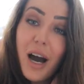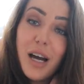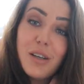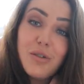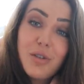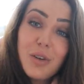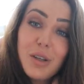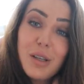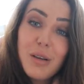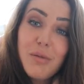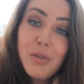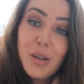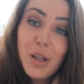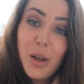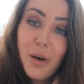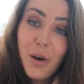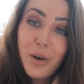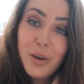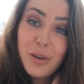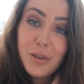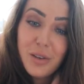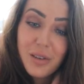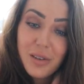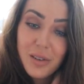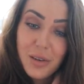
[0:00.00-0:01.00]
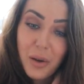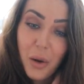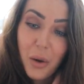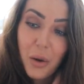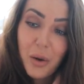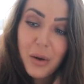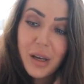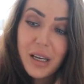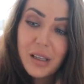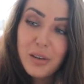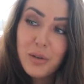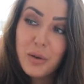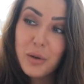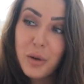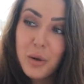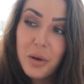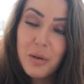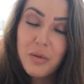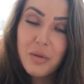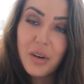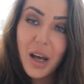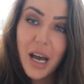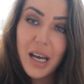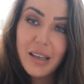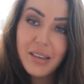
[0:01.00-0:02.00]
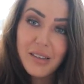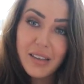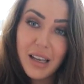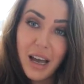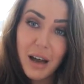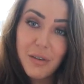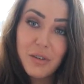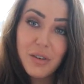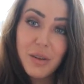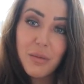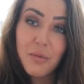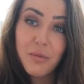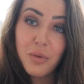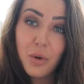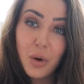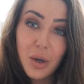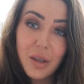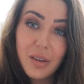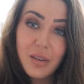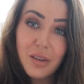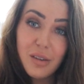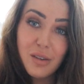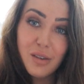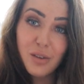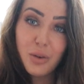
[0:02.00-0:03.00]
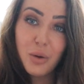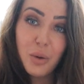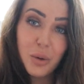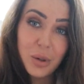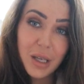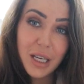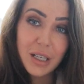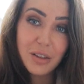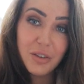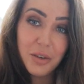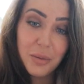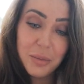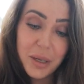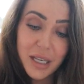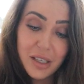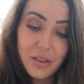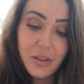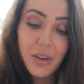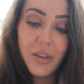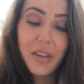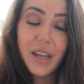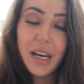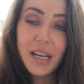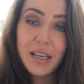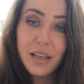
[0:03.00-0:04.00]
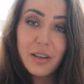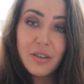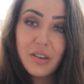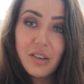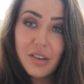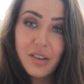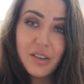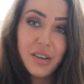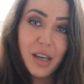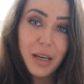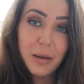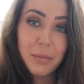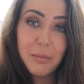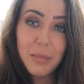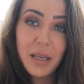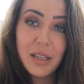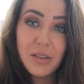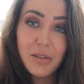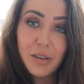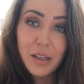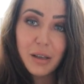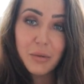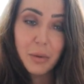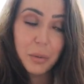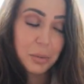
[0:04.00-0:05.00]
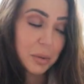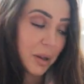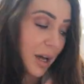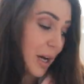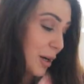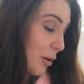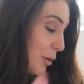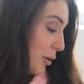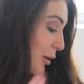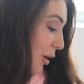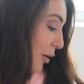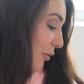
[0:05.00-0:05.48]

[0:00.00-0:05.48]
I do live alone, so it's sort of nice to have some voices talking to me so that I can just like mentally reply to a